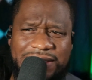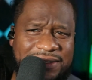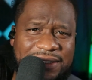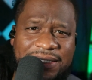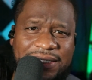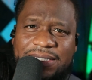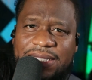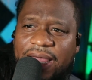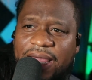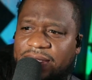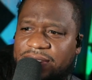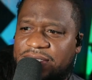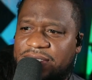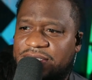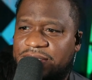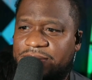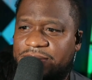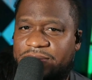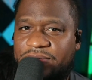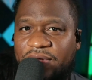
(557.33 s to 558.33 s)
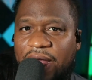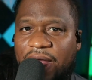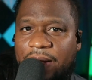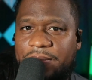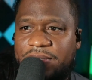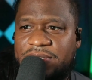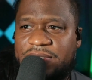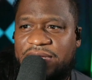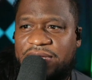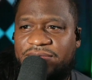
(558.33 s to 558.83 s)
10,000
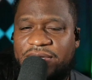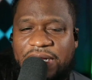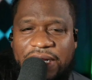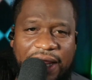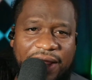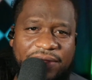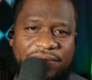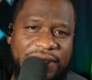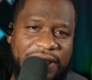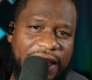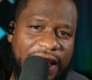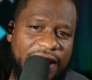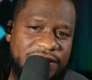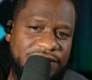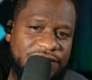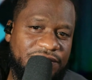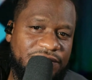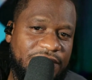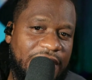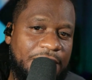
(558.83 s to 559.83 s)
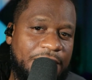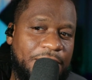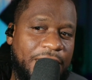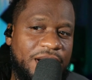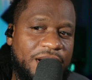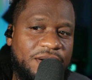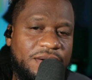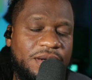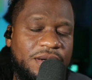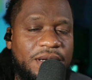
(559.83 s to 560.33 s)
subscribers, even 11,000 for that
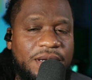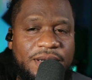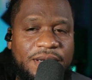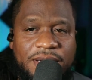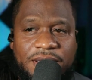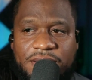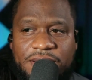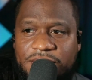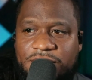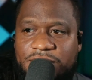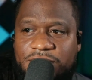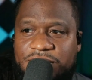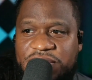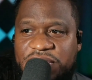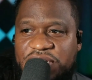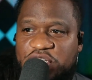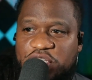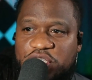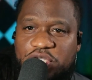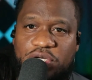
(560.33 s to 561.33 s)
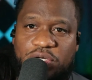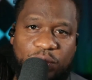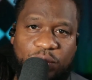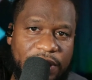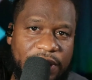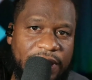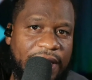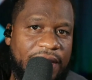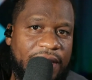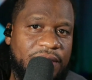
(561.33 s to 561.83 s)
matter, just
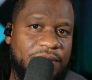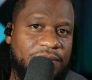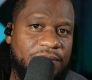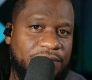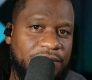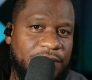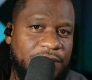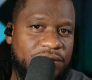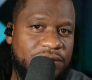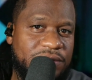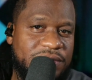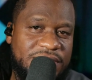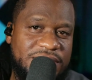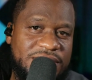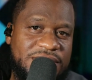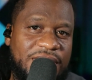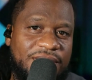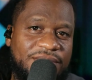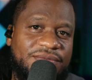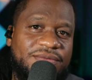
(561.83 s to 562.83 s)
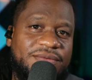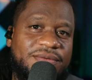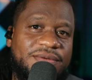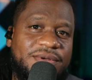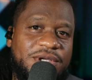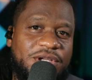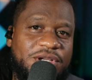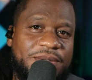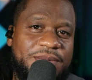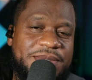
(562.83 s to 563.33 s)
doing like music stuff.
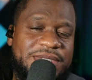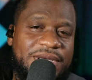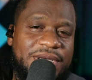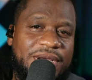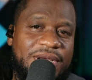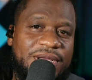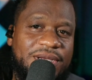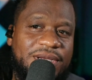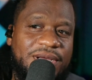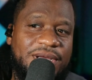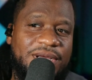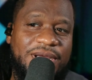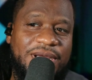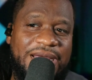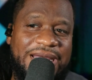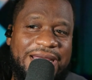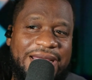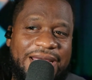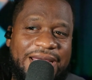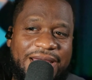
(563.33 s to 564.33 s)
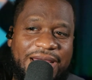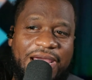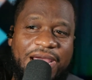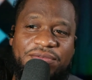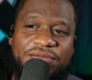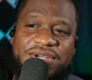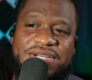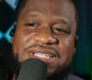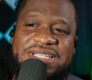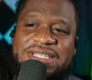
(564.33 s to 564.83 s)
You know what I'm saying?
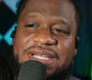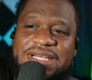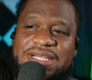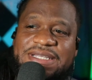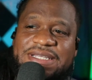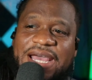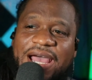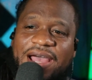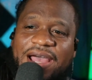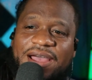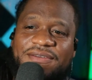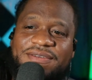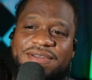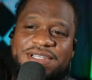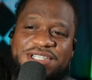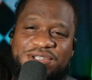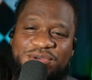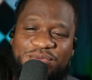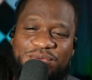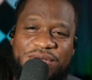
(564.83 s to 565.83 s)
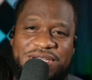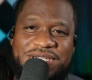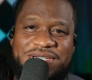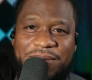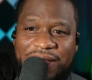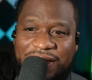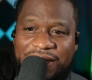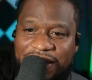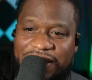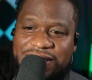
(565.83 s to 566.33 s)
Ever since I've switched
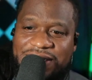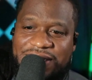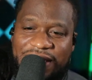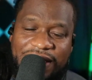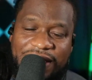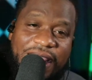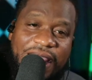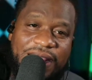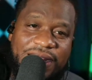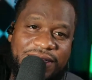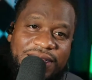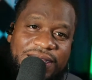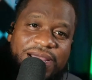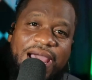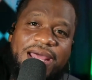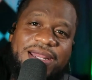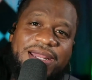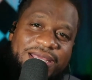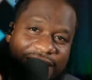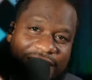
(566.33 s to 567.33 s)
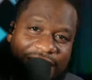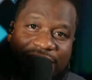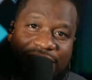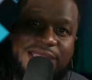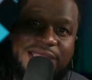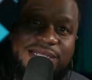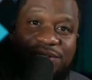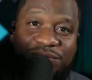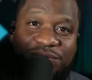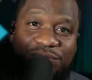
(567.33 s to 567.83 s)
my niche and kind of getting into